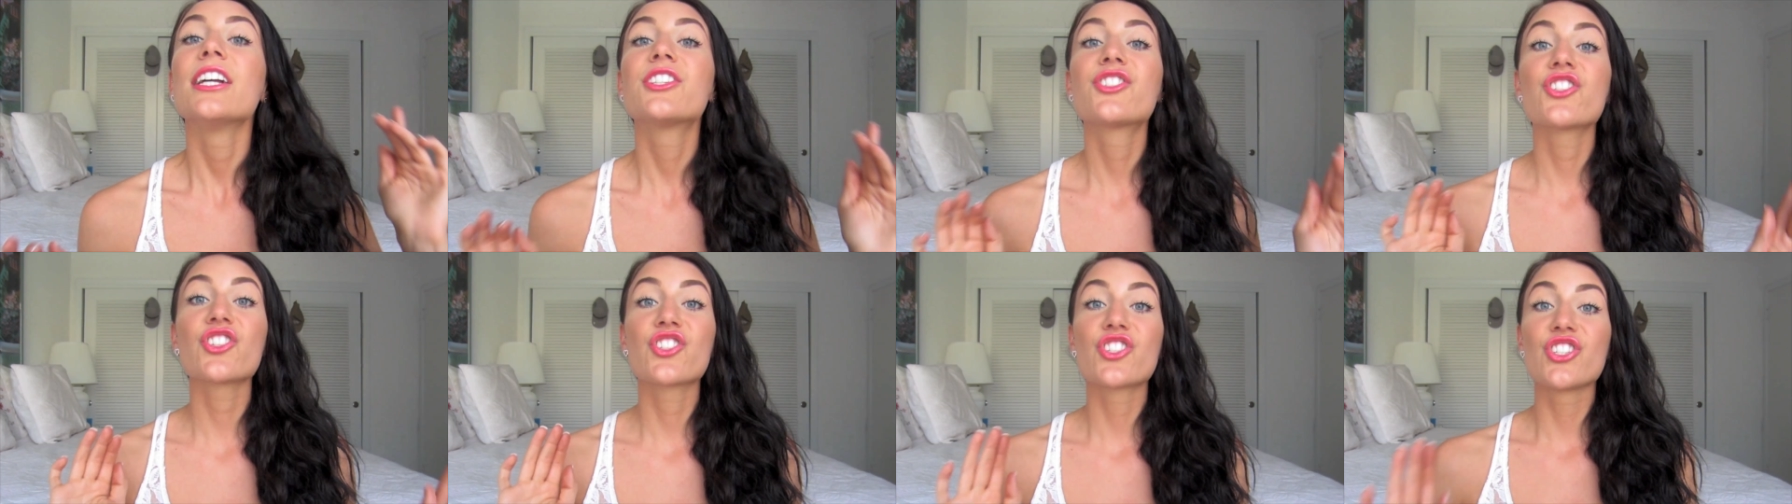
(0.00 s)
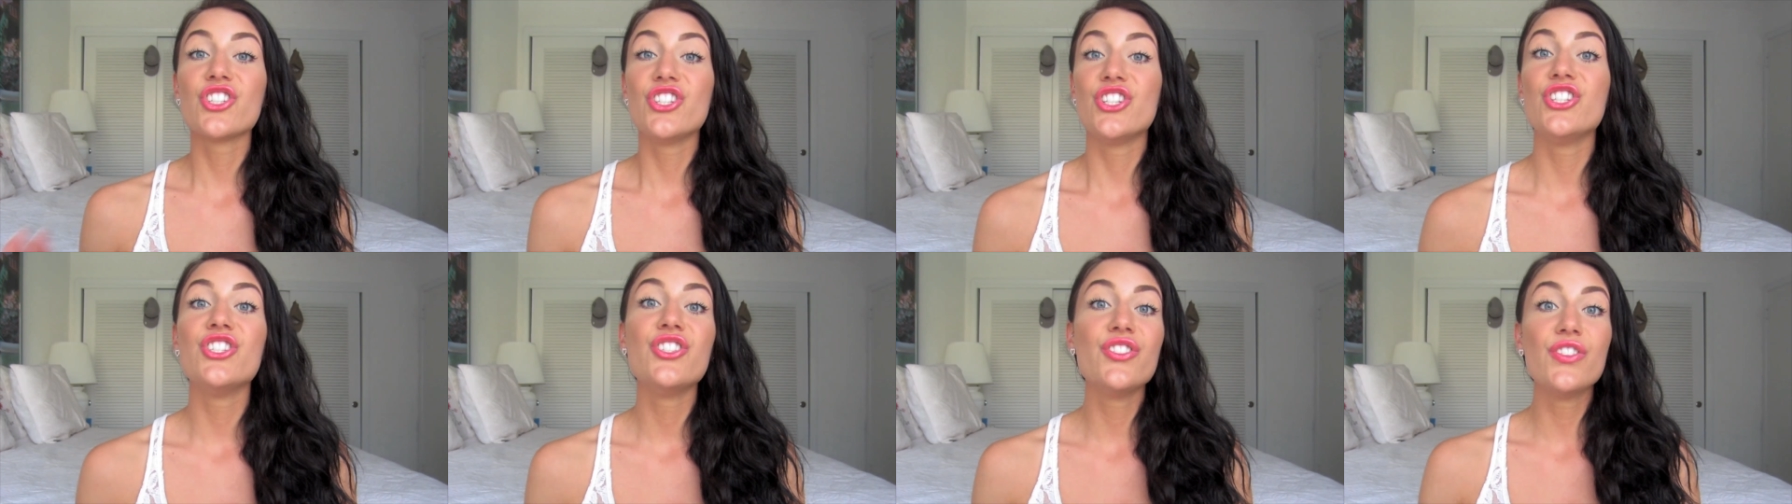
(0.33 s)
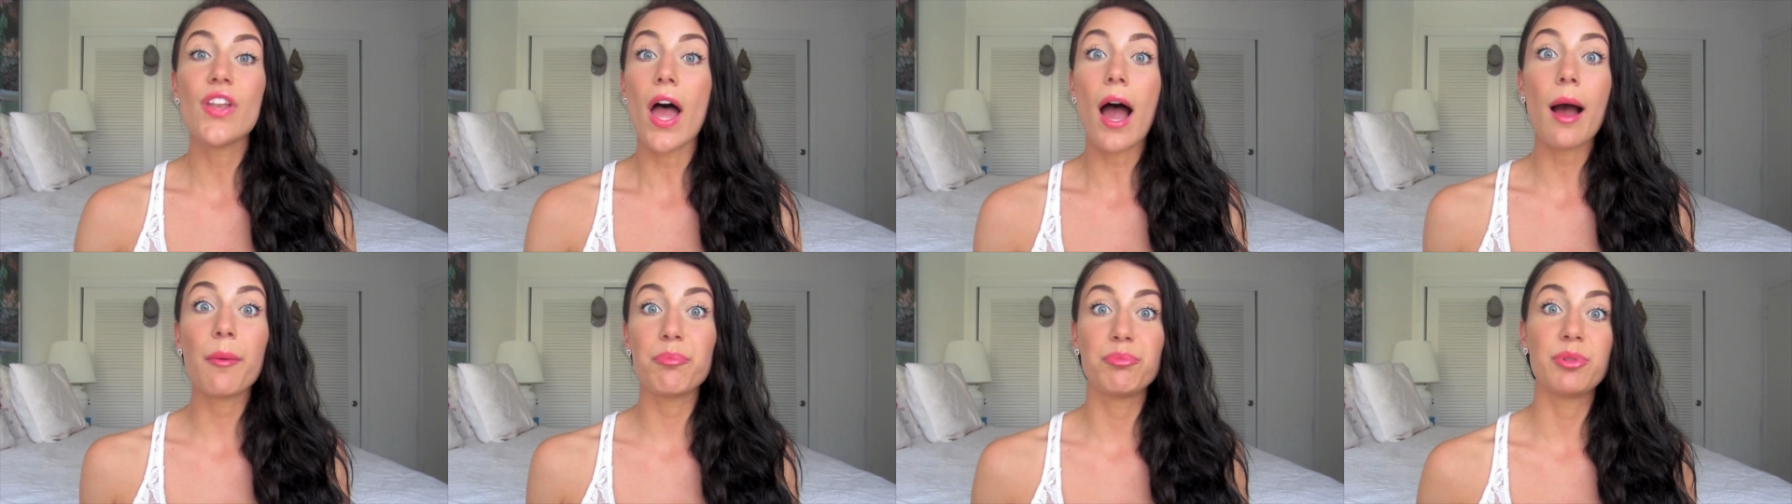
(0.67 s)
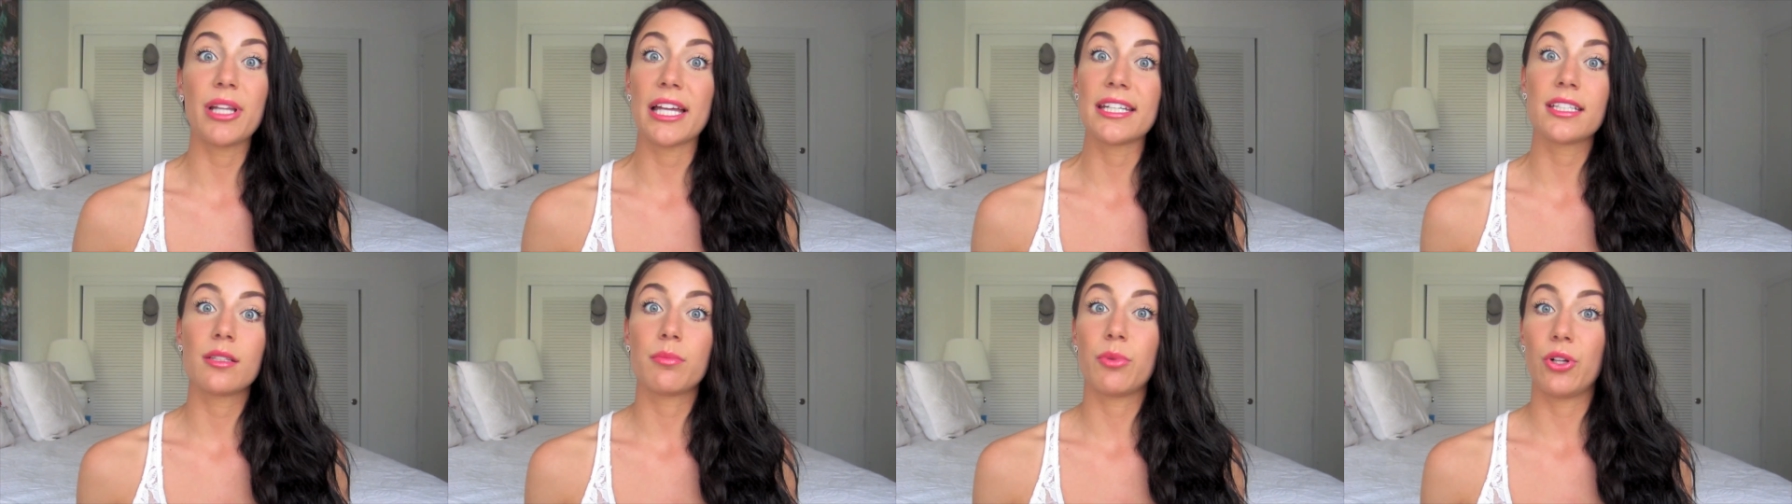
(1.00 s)
It's just not
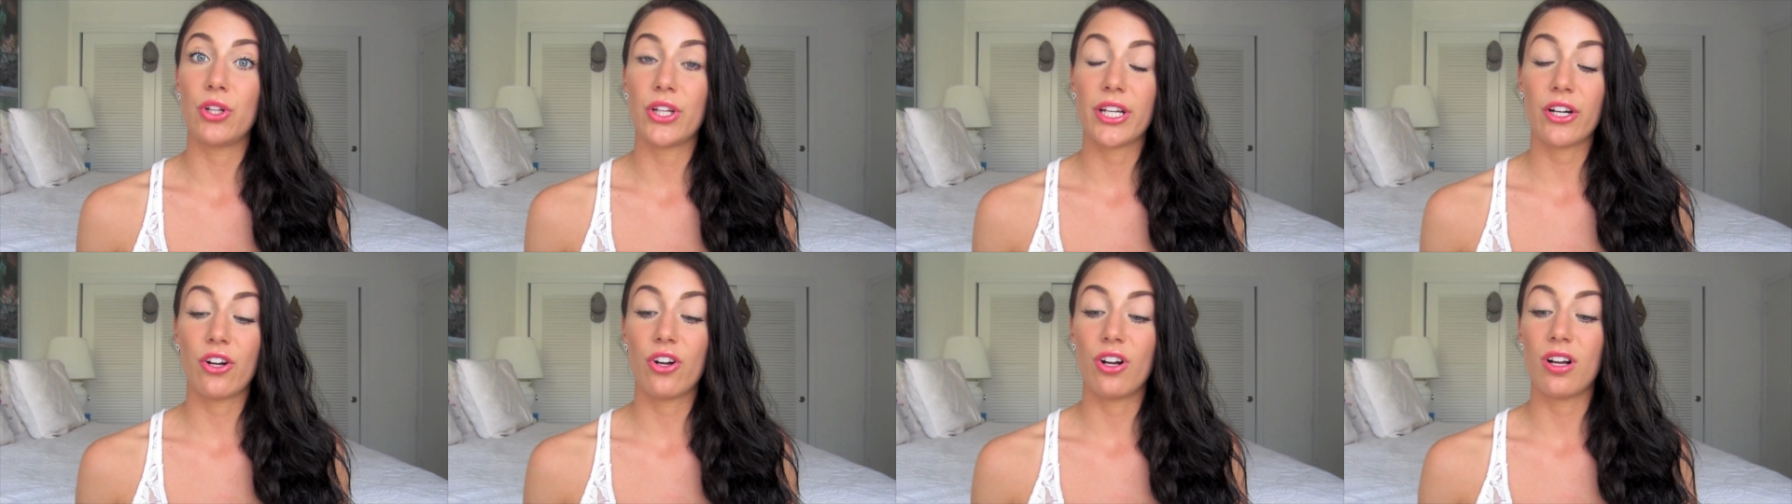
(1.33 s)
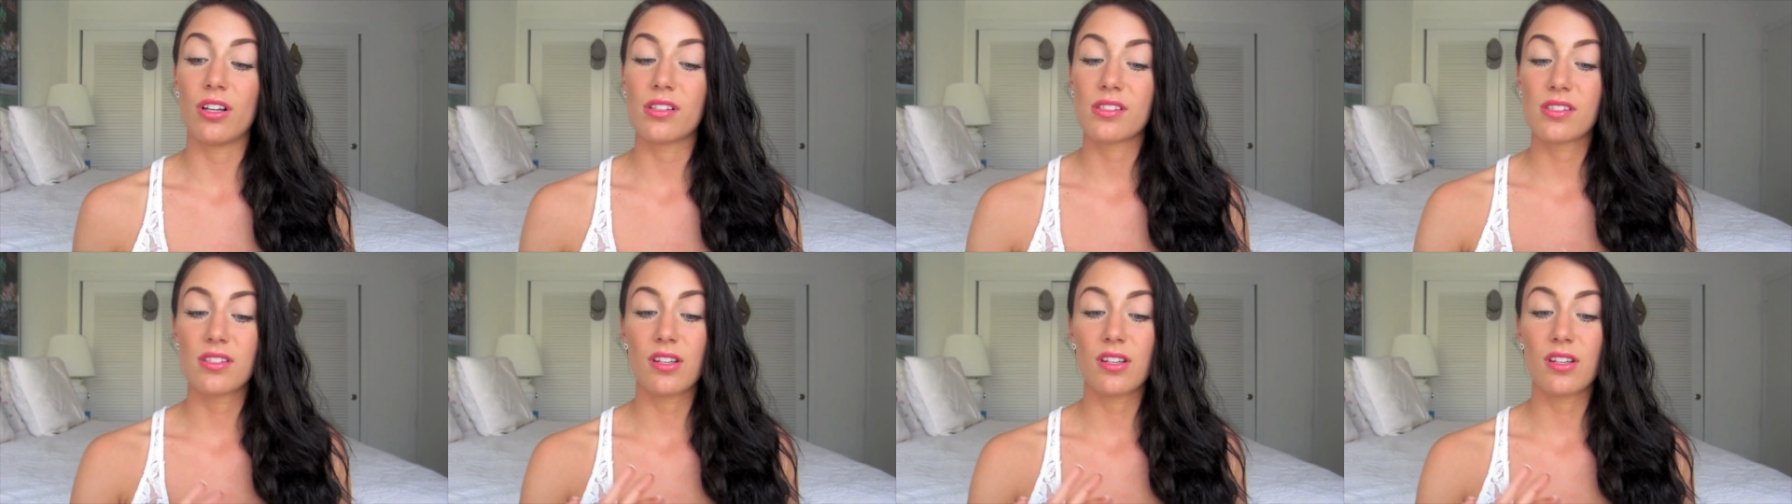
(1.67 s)
blendable at all.